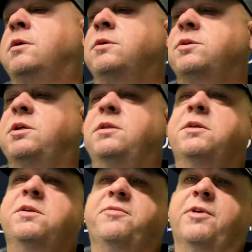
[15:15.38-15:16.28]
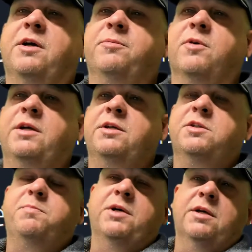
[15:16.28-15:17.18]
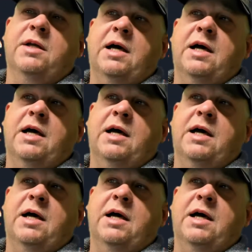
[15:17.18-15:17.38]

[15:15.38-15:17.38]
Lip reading: see the different upgrades, but